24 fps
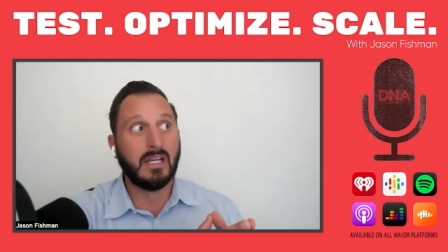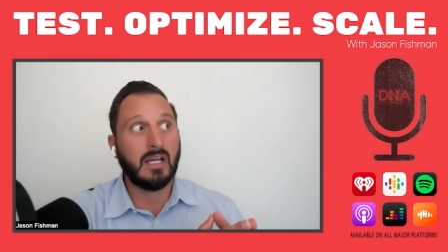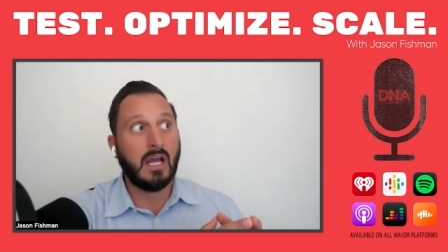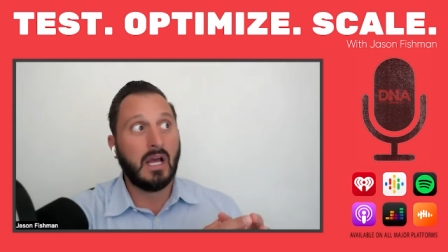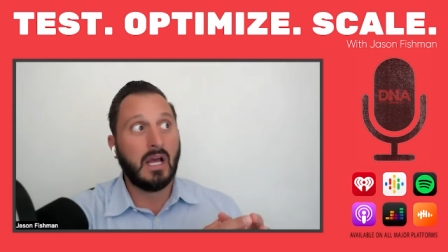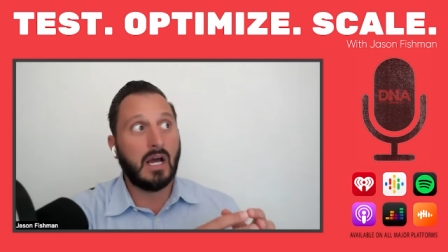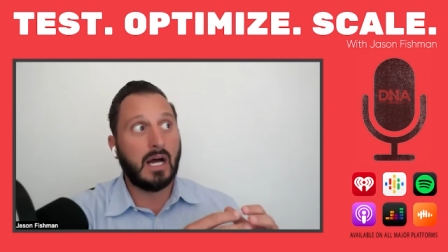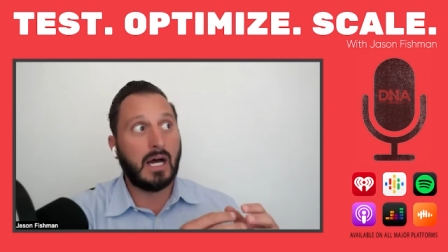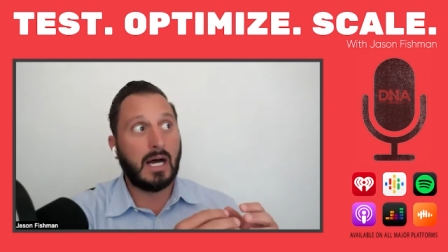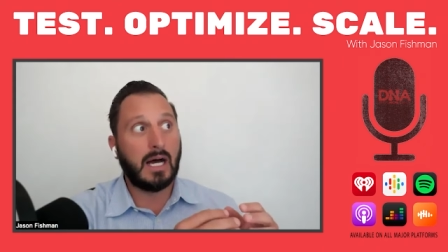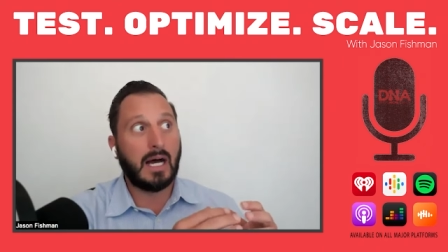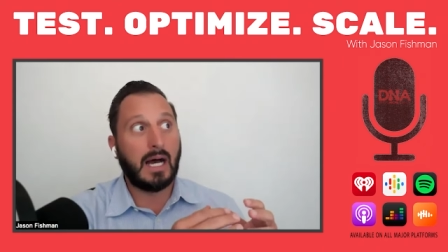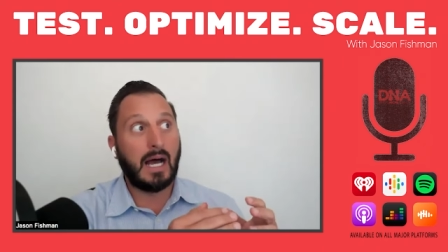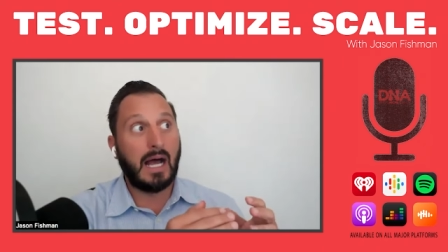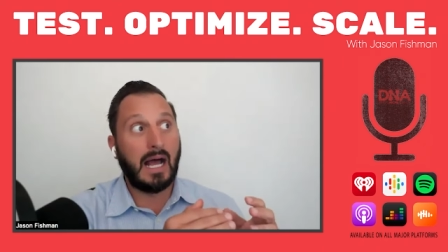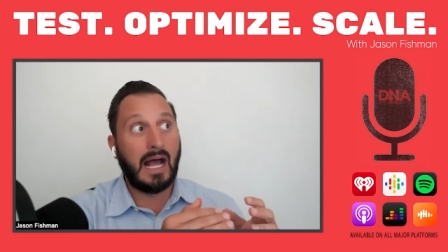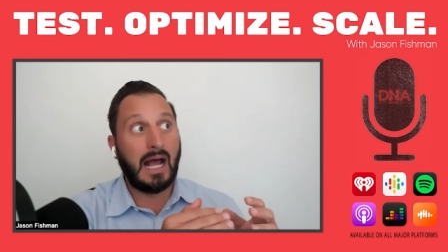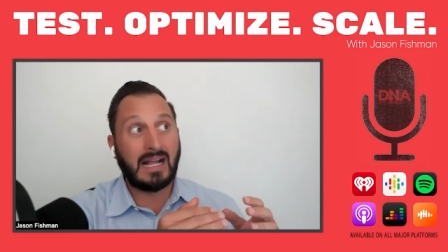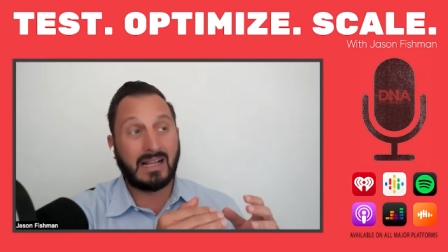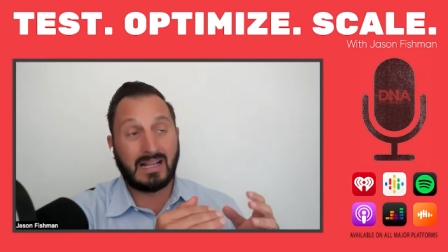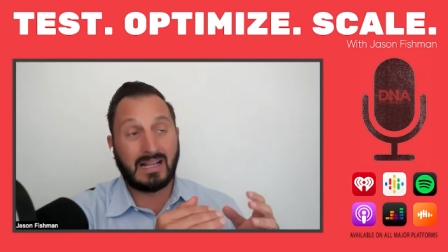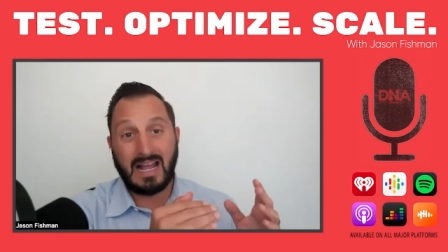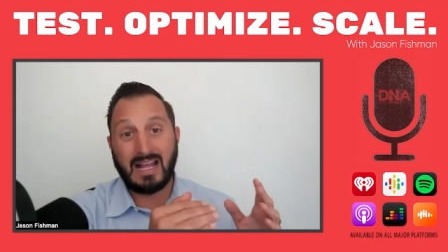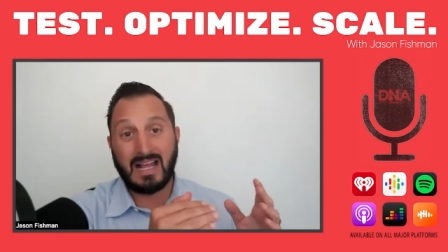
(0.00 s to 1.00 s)
Uh,
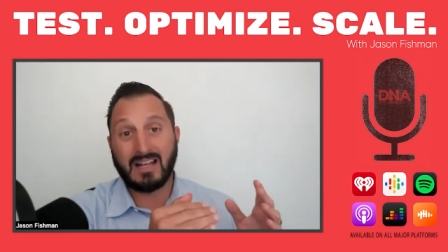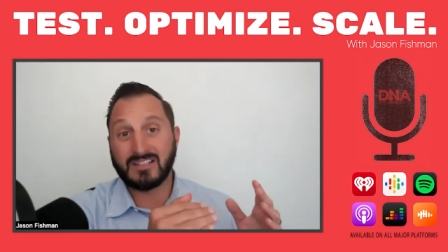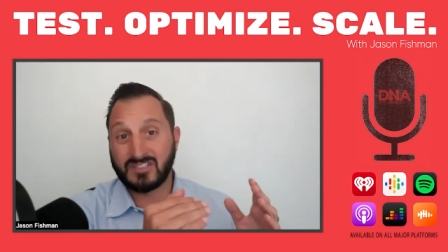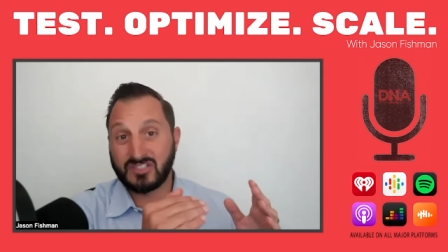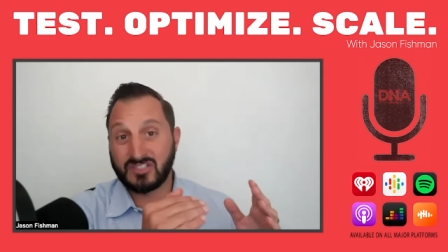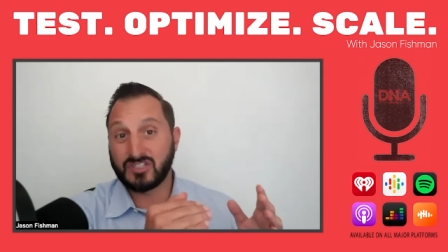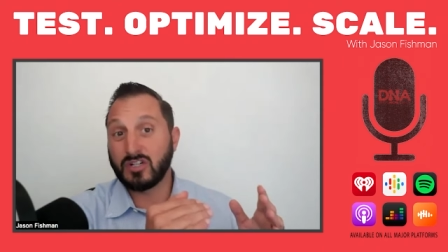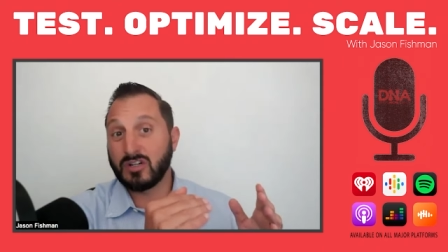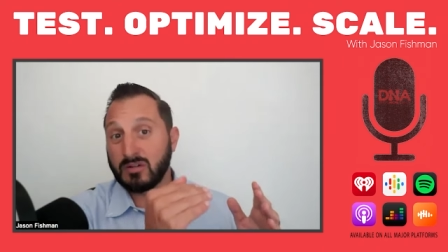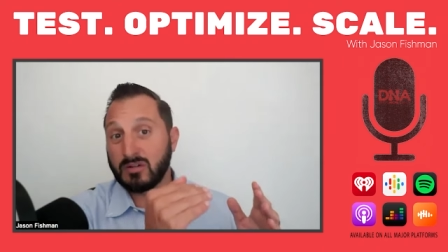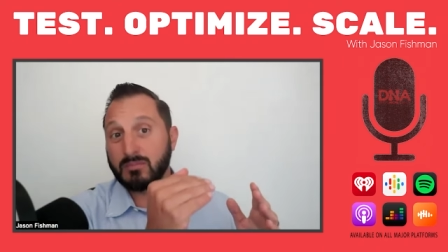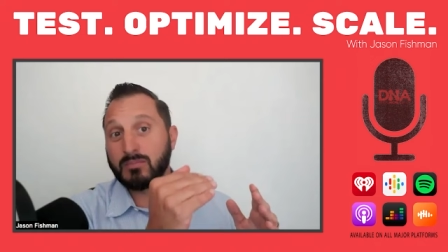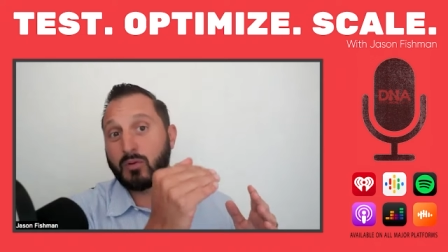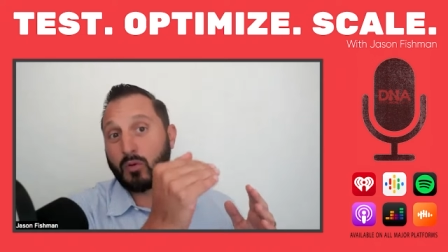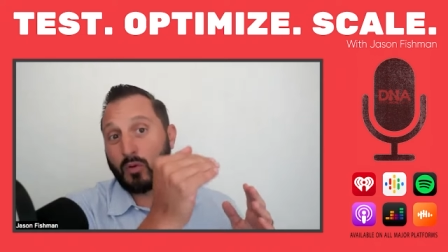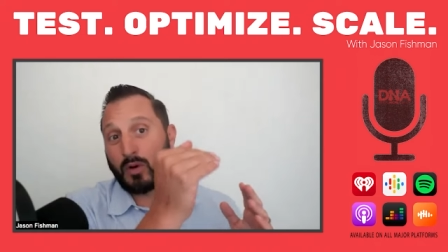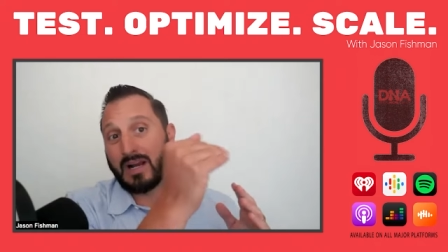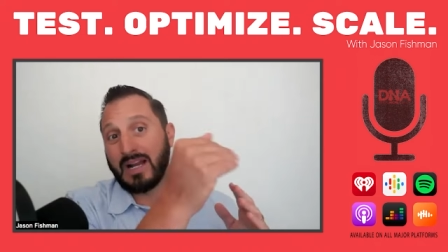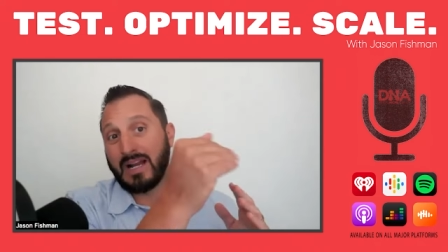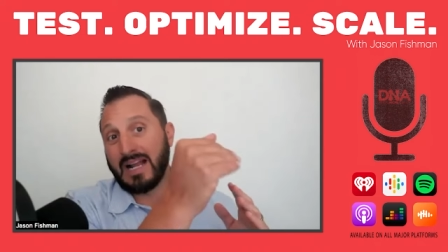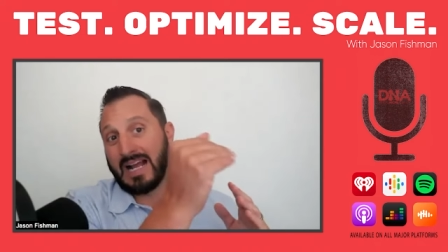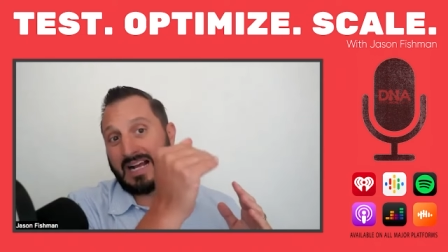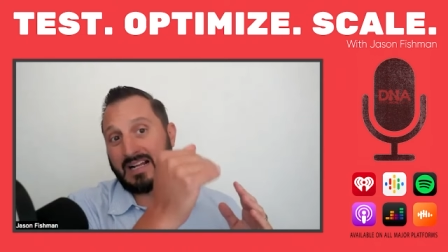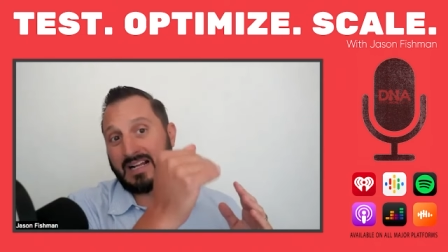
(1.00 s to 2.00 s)
at, at a certain
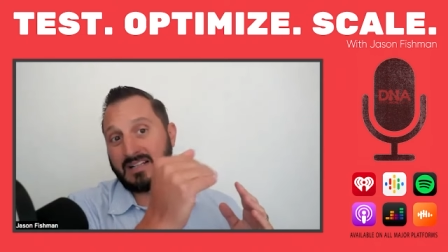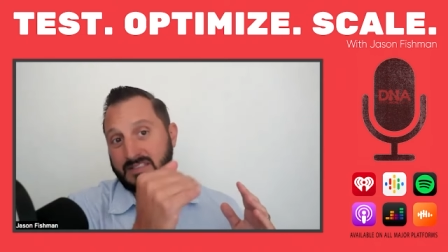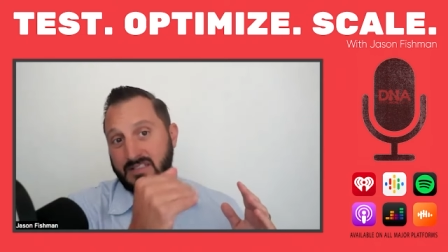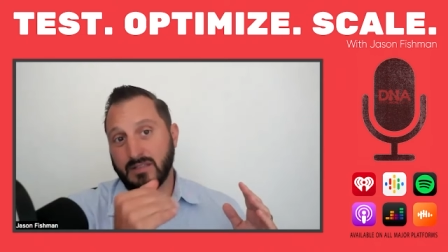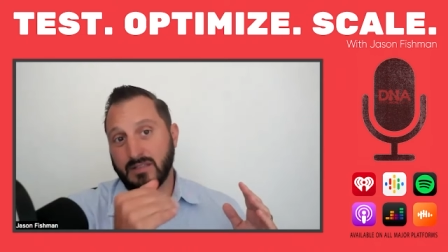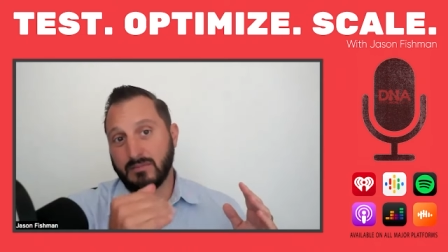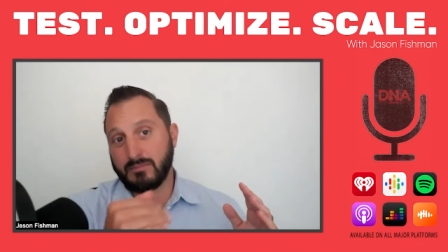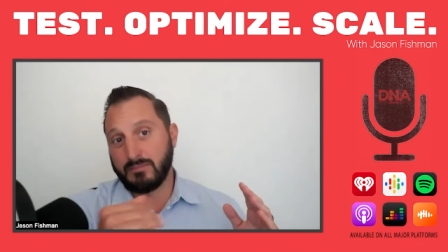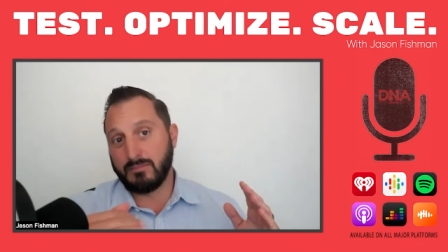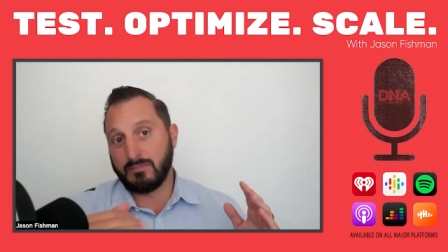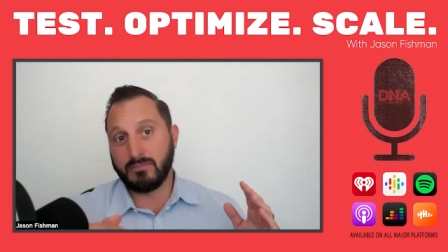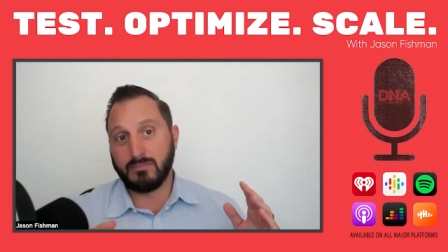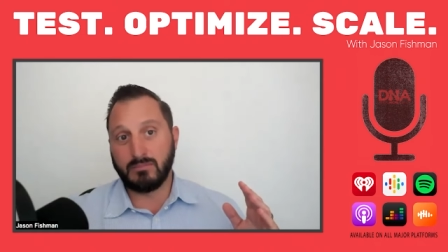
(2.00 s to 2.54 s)
point, had to